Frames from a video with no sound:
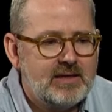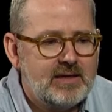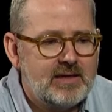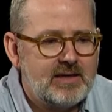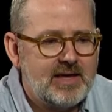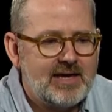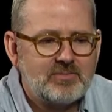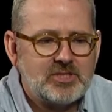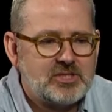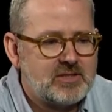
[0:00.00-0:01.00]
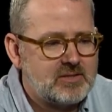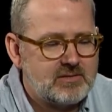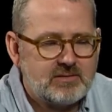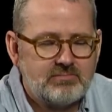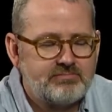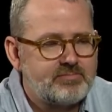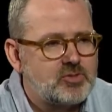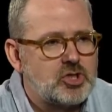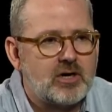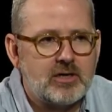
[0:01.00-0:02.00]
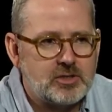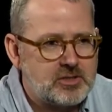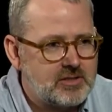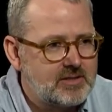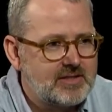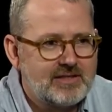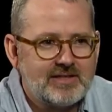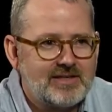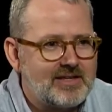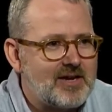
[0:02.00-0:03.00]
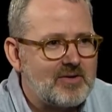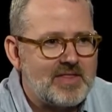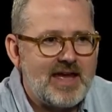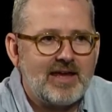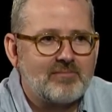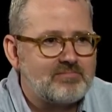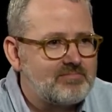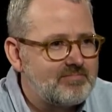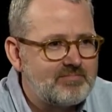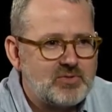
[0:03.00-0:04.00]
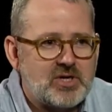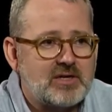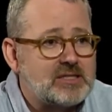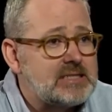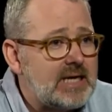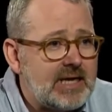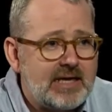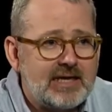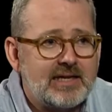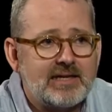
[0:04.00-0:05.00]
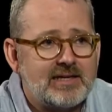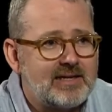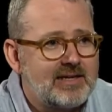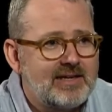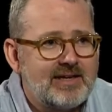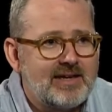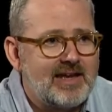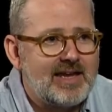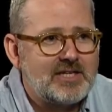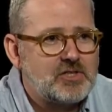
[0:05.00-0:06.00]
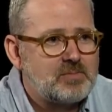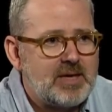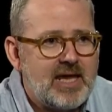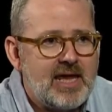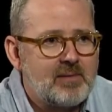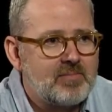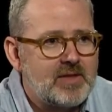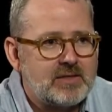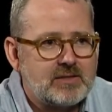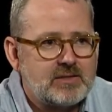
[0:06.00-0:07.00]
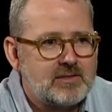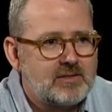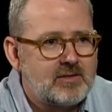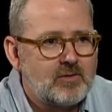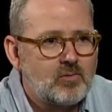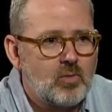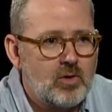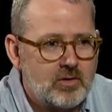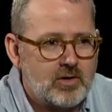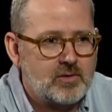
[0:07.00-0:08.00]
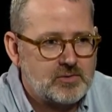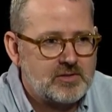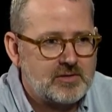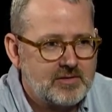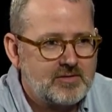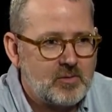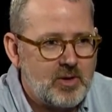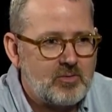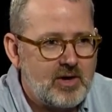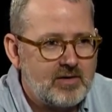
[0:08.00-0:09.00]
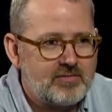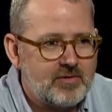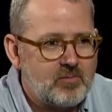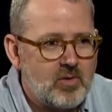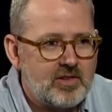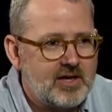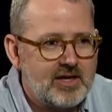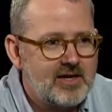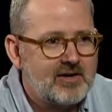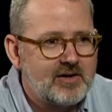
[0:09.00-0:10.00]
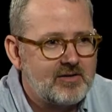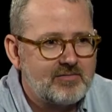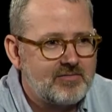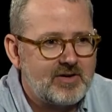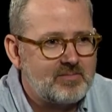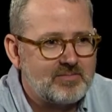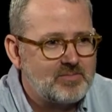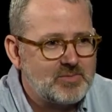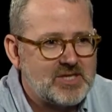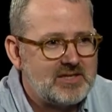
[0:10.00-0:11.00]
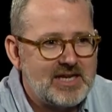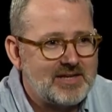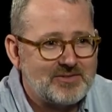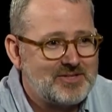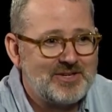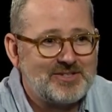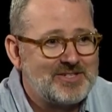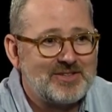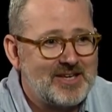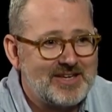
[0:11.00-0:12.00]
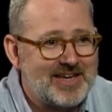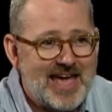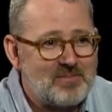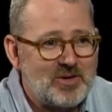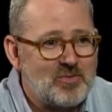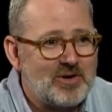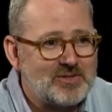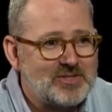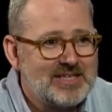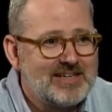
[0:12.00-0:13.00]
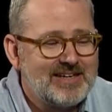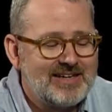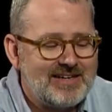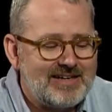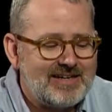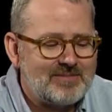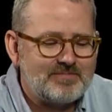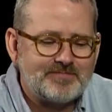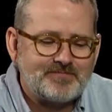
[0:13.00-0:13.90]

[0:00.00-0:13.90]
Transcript: uh, and it was just charged, you know. And they started singing, and and it just became this roller coaster that we were on for more than a year from Sundance to, to the Academy Awards. Wow. Um,